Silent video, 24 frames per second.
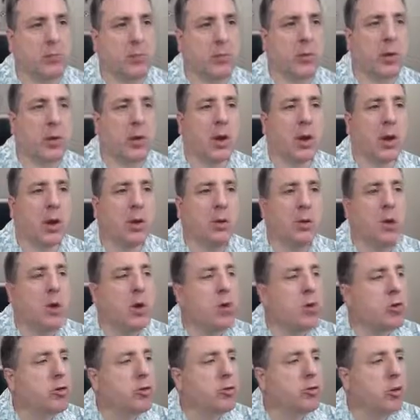Okay,
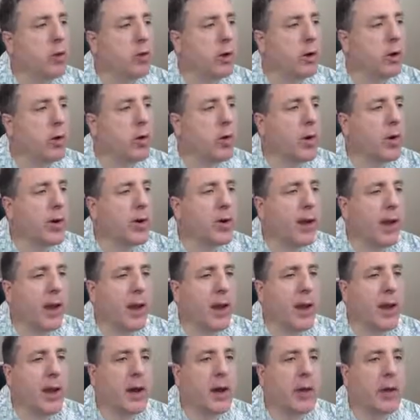so we're going to
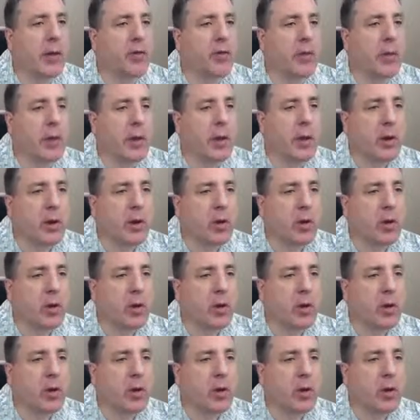have